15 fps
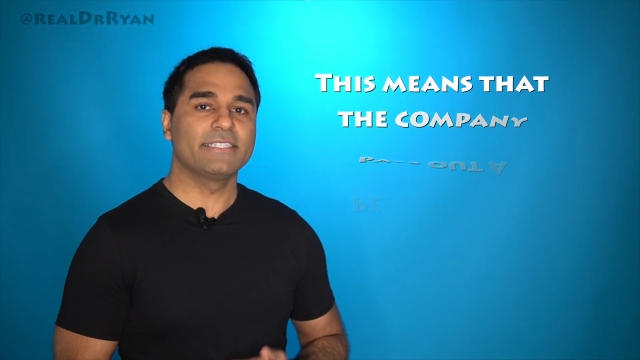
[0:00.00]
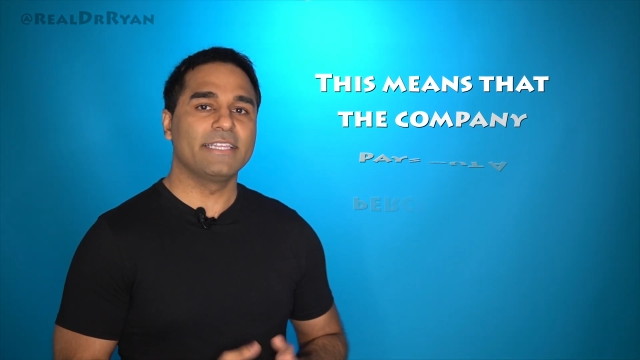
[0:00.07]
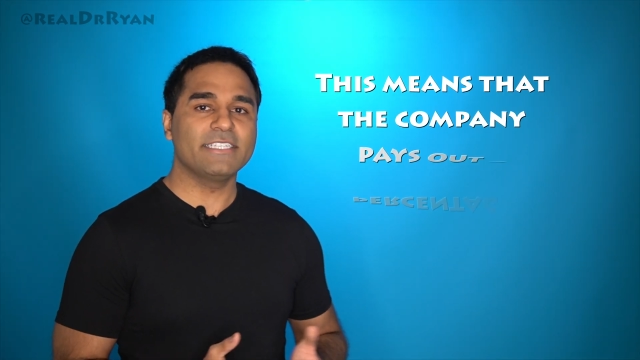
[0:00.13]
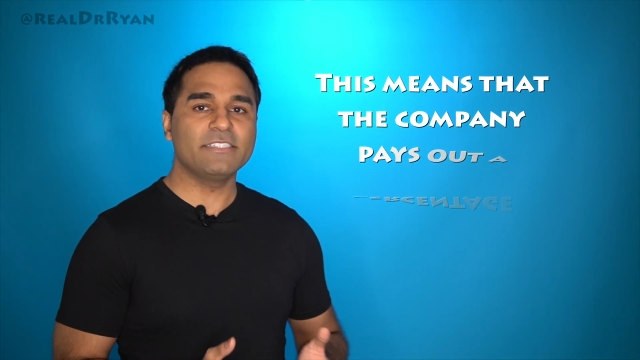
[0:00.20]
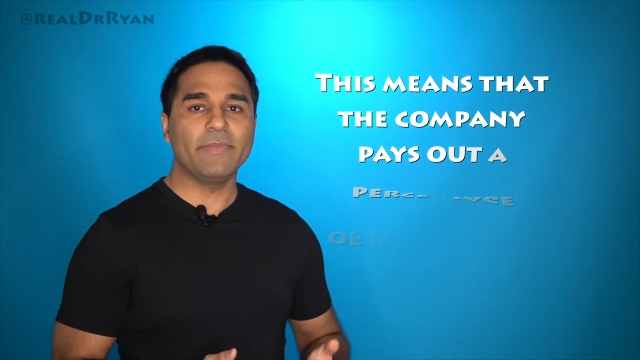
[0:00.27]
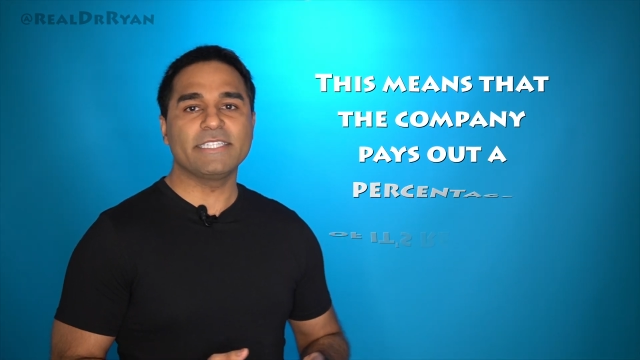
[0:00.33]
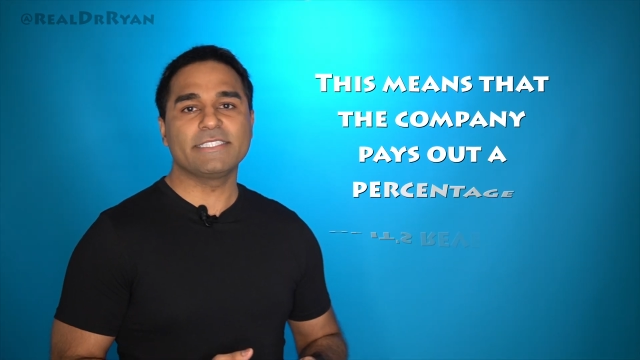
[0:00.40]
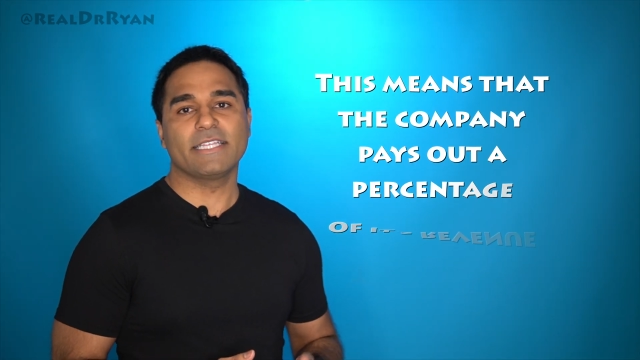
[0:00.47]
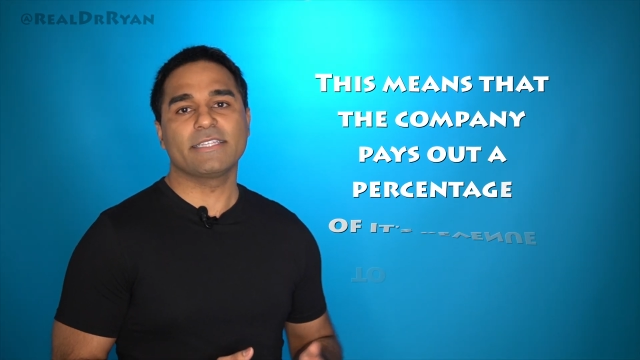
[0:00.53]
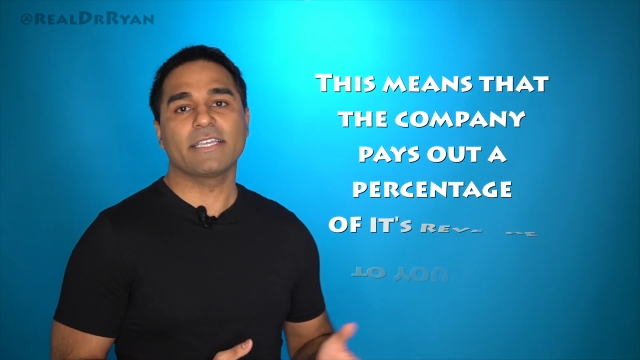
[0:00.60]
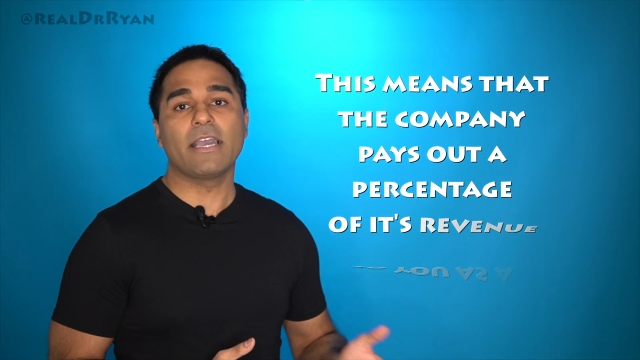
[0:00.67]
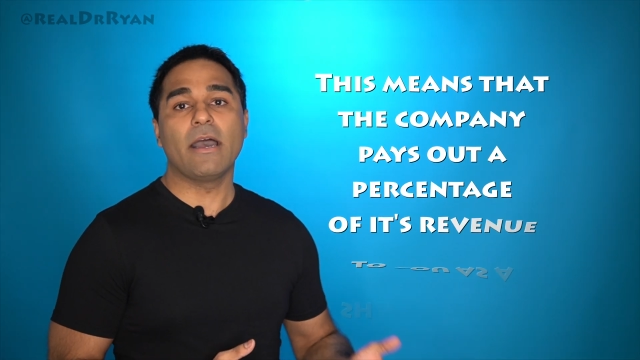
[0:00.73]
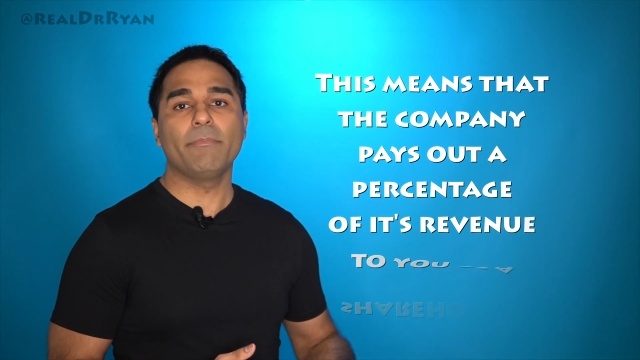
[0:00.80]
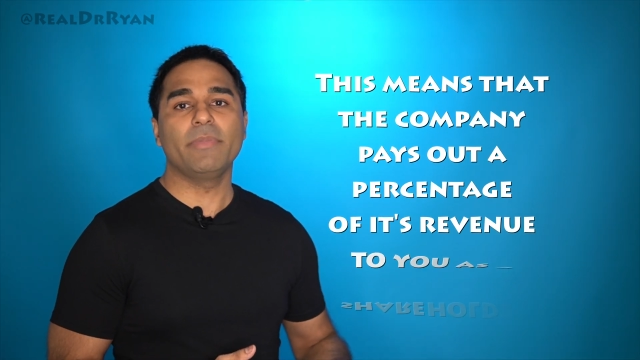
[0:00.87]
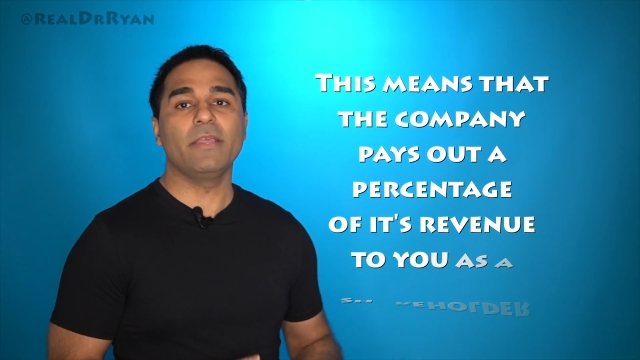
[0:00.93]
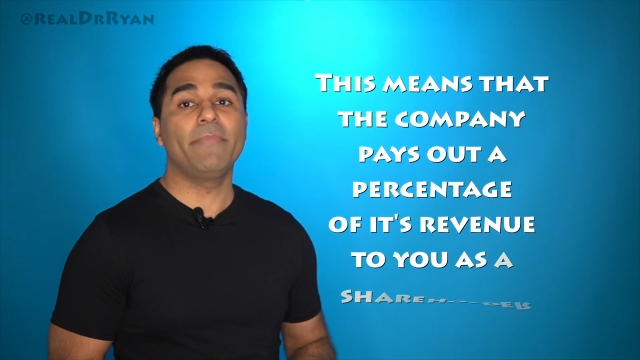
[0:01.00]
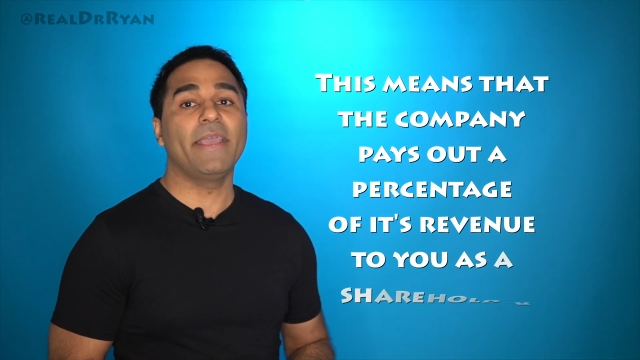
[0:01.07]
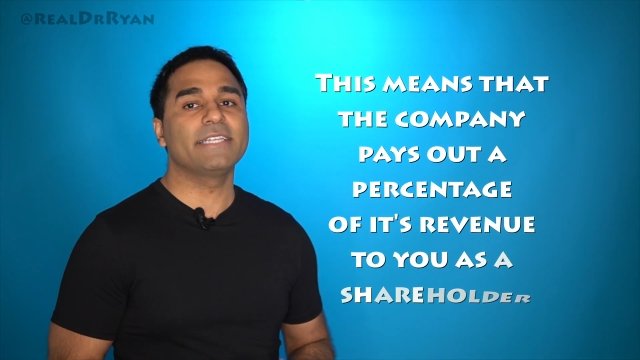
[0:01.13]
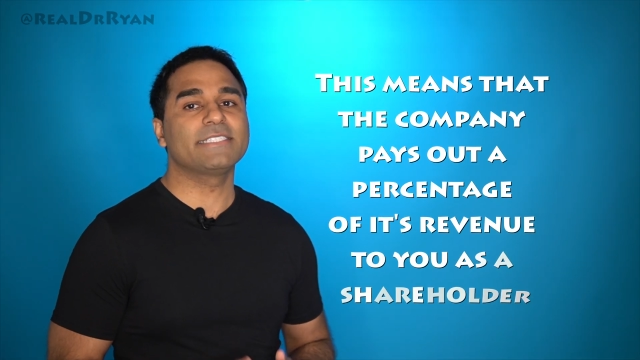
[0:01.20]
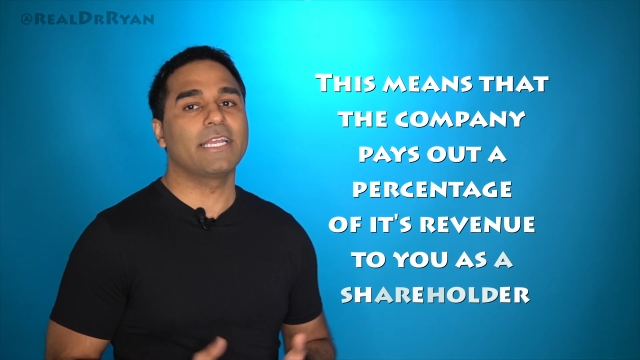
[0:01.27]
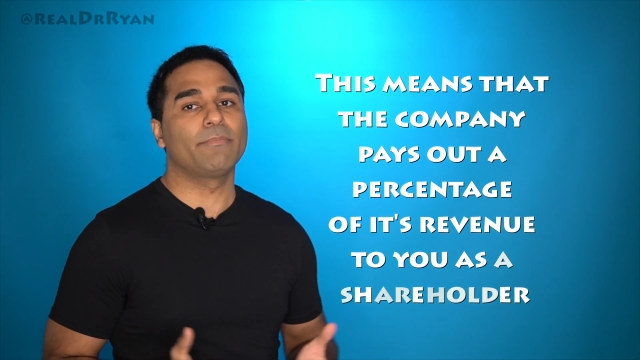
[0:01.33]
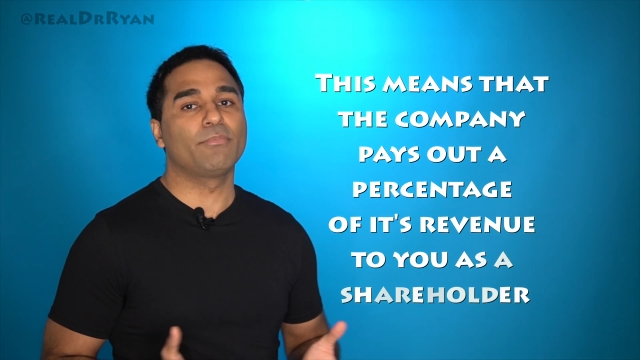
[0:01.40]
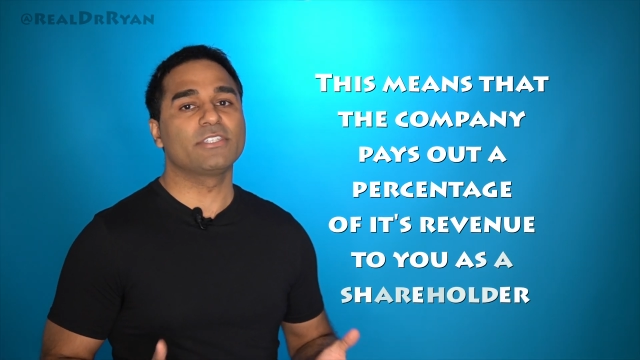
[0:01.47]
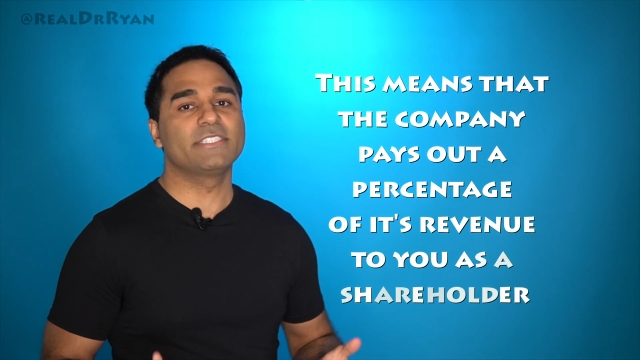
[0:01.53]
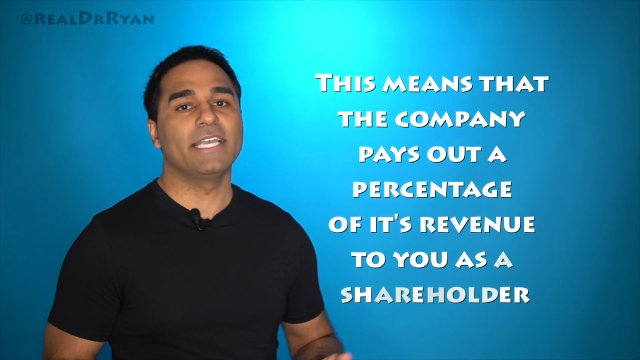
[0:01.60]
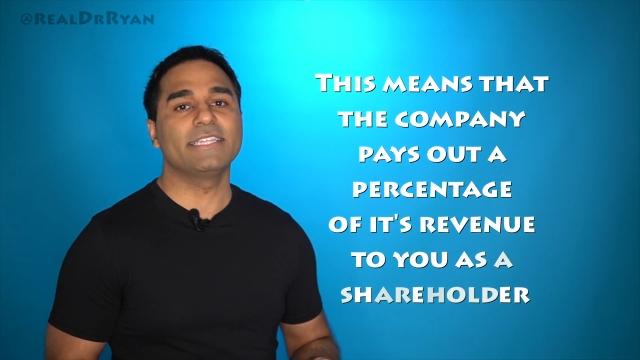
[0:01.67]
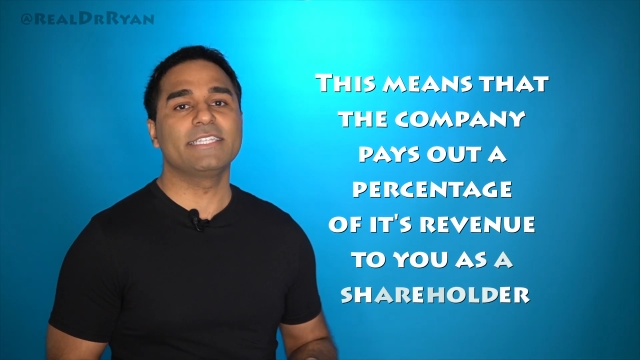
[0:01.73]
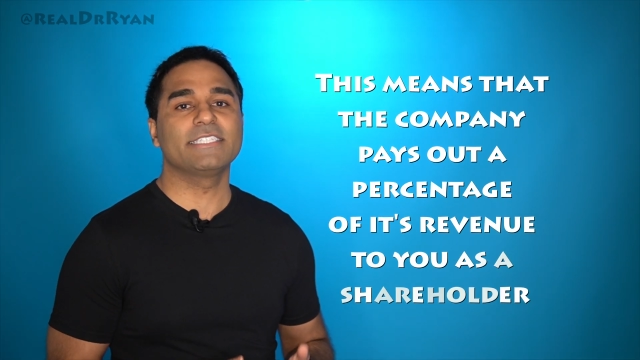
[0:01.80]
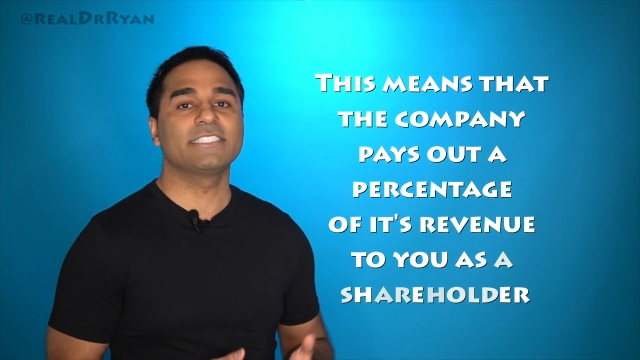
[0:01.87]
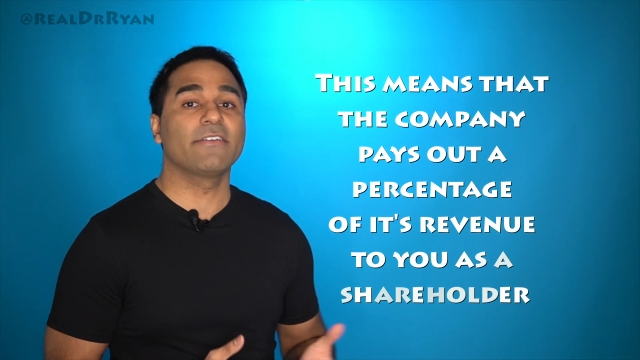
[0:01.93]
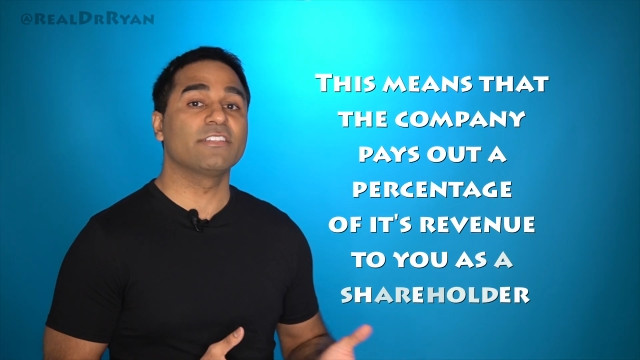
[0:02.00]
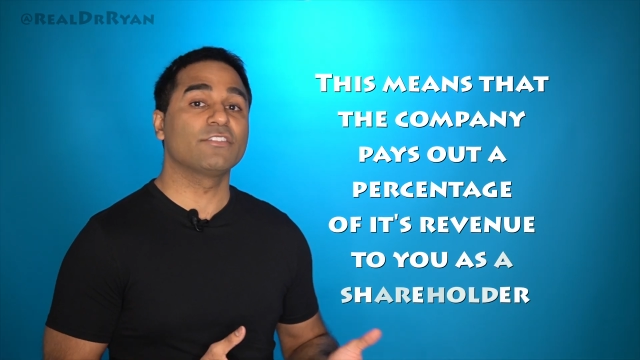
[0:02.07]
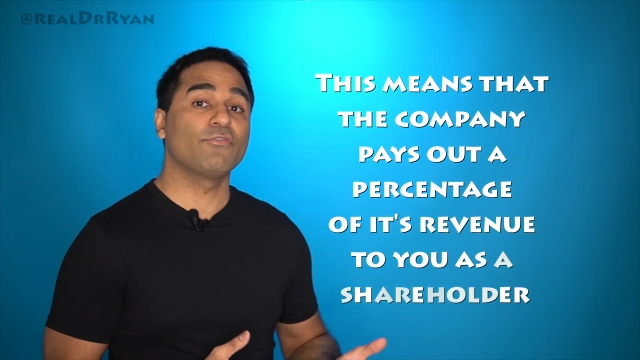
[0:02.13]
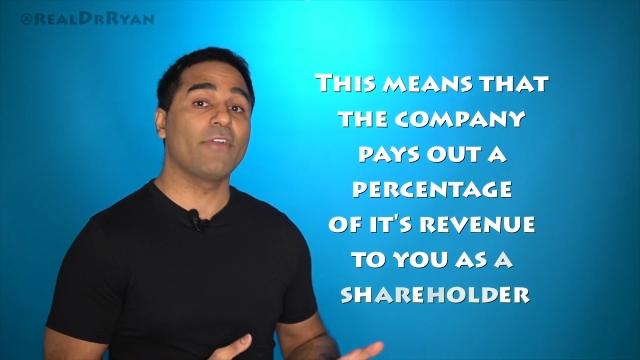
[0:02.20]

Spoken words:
This means that the company pays out a percentage of its